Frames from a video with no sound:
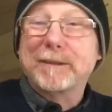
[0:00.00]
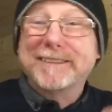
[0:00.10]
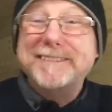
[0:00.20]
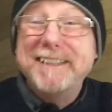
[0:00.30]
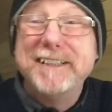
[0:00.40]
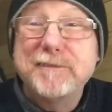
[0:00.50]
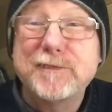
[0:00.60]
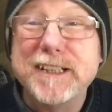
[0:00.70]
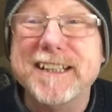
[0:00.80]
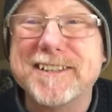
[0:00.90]
well, it's nearly
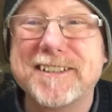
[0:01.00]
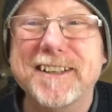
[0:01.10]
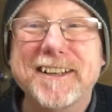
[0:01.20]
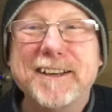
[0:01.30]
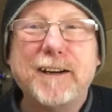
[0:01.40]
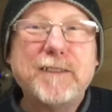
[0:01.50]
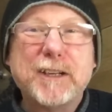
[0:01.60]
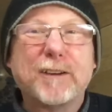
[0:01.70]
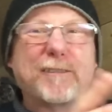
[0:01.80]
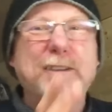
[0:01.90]
finished. I've
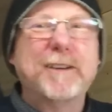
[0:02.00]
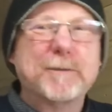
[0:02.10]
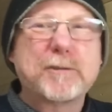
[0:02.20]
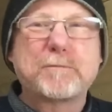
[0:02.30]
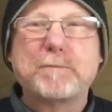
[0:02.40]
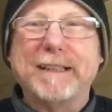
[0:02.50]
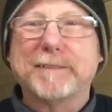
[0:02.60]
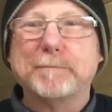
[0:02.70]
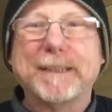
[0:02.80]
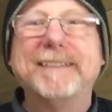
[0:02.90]
only got a few little
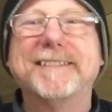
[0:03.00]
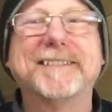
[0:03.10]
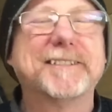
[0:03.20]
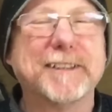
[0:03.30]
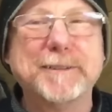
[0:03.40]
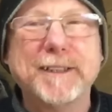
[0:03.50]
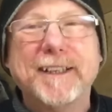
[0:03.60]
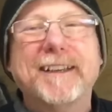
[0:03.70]
bits and pieces to do.